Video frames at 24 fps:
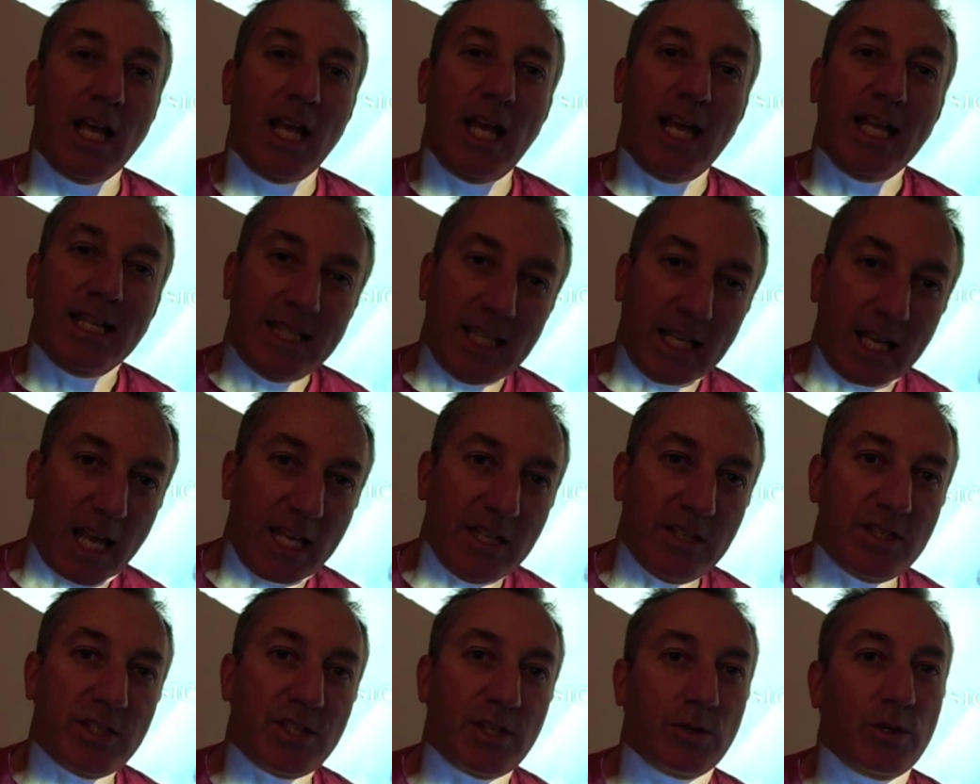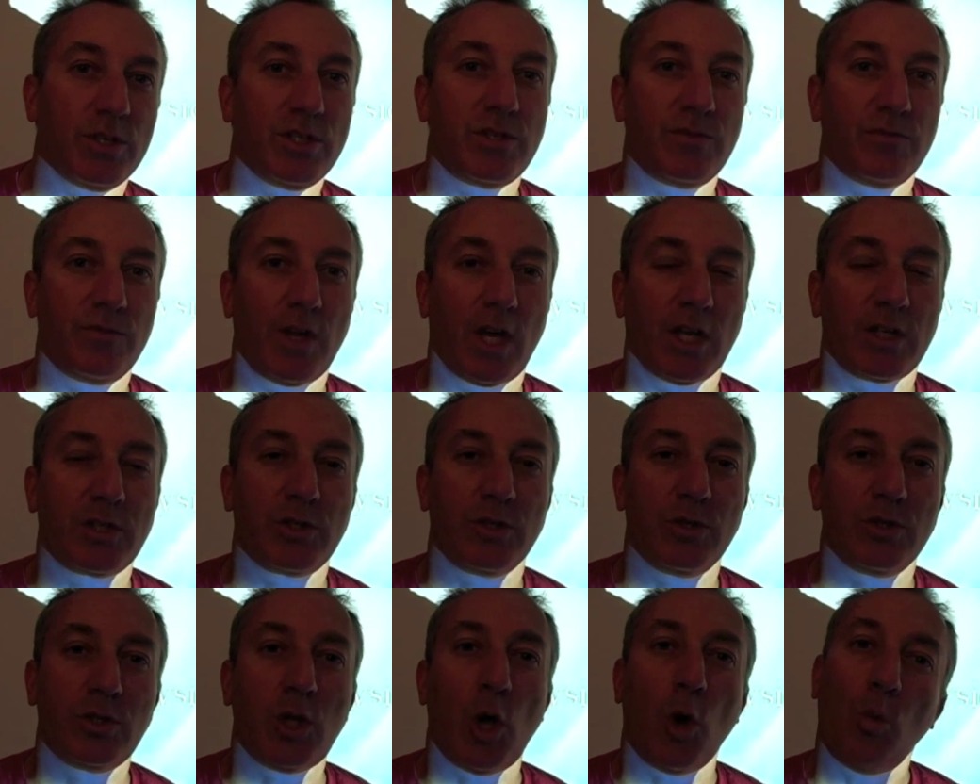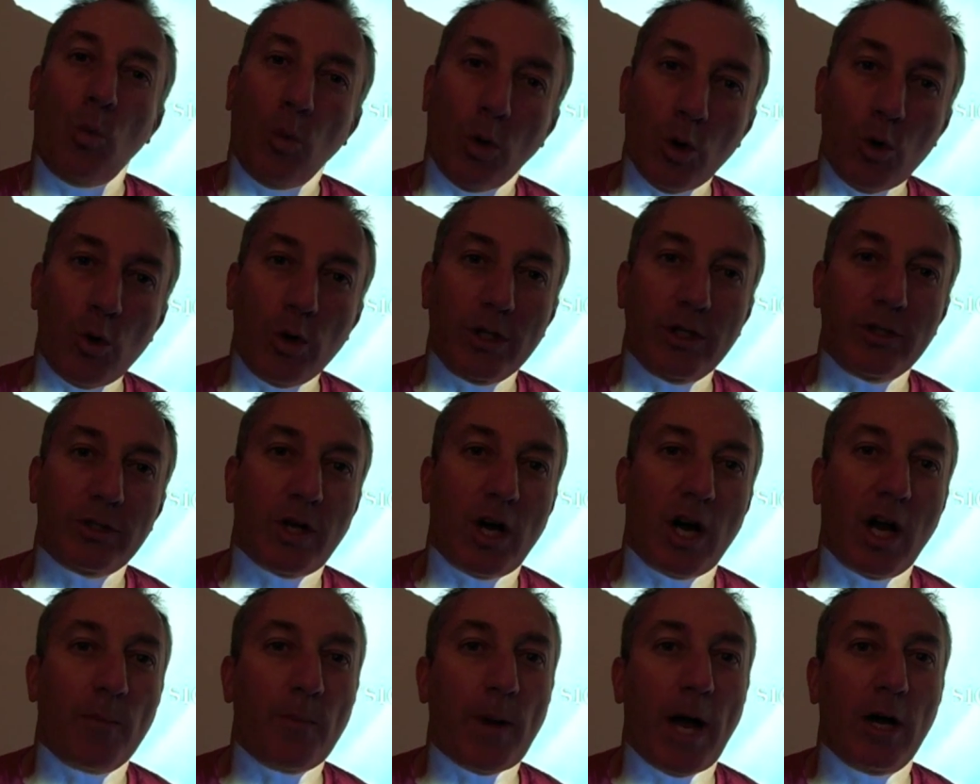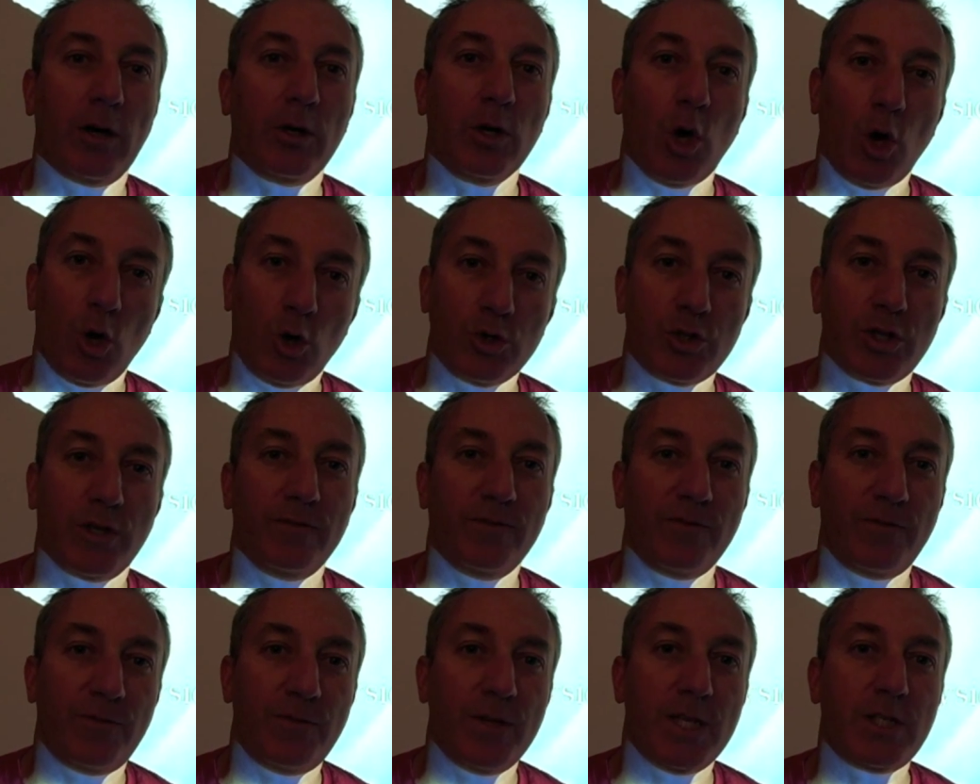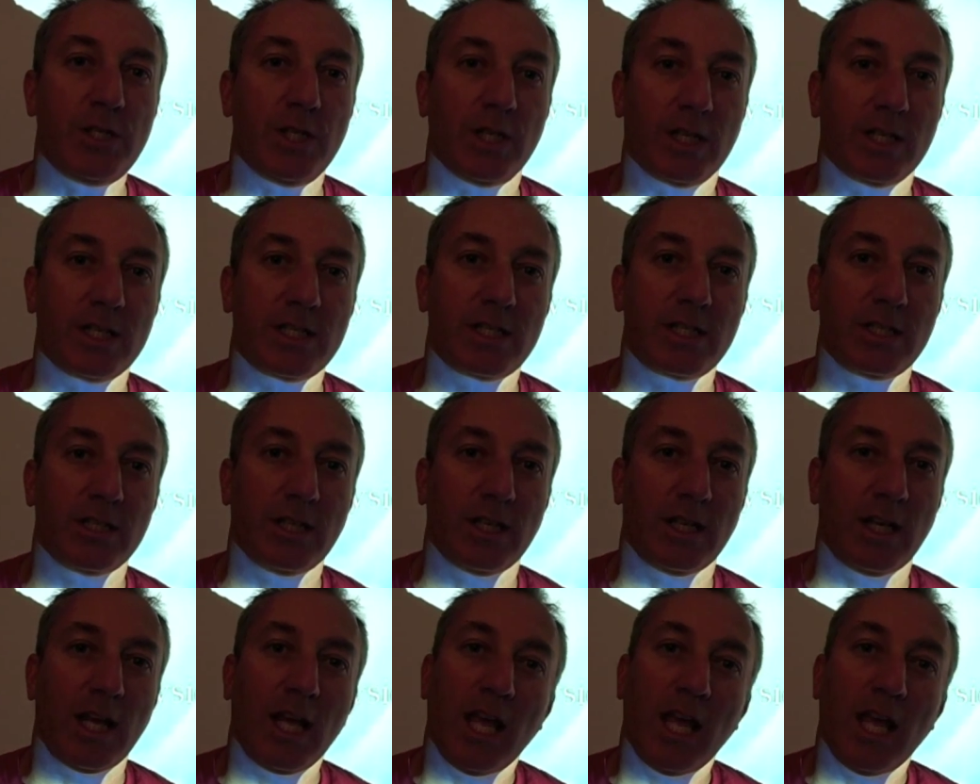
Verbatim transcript: In today's series of lectures, we're going to talk about ocean physics.